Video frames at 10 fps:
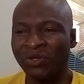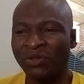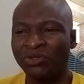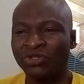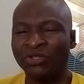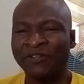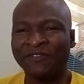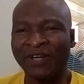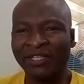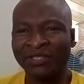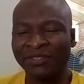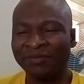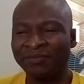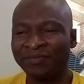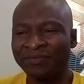occurs through
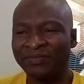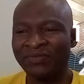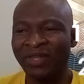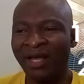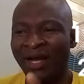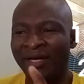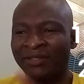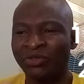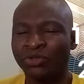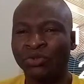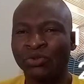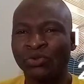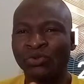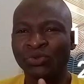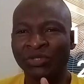reflection and
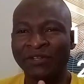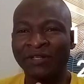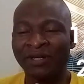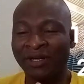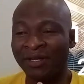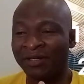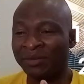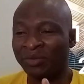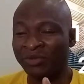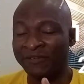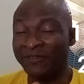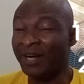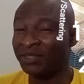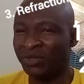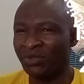through
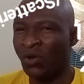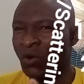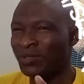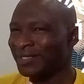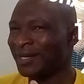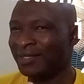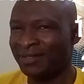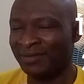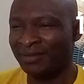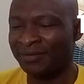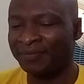refraction or scattering.